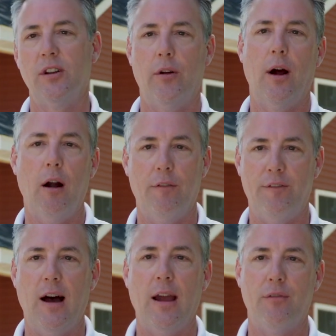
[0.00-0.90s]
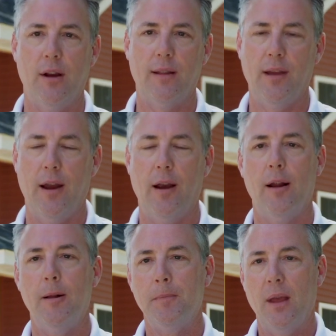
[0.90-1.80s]
another R5 right there,
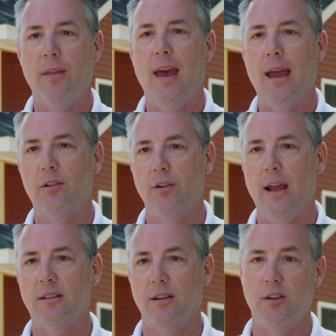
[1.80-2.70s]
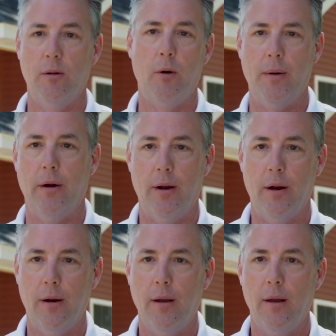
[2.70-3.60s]
and that creates a thermal
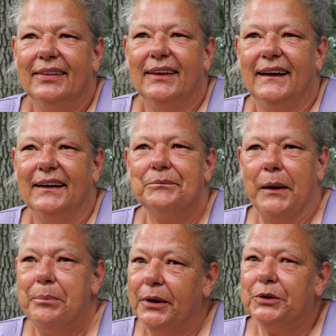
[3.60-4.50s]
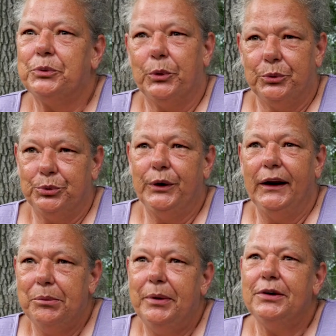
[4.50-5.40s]
barrier. The night bills will
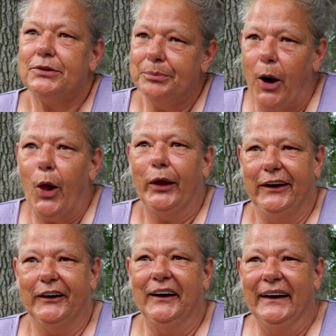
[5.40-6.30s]
really be small here.